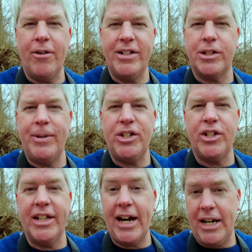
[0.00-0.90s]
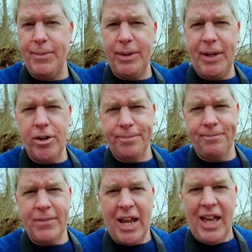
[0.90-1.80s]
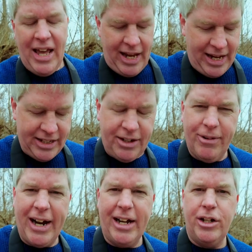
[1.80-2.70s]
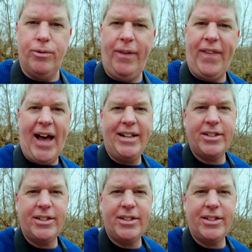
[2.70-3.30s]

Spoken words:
go ahead and switch to the 90 millimeter and see what I can do with that.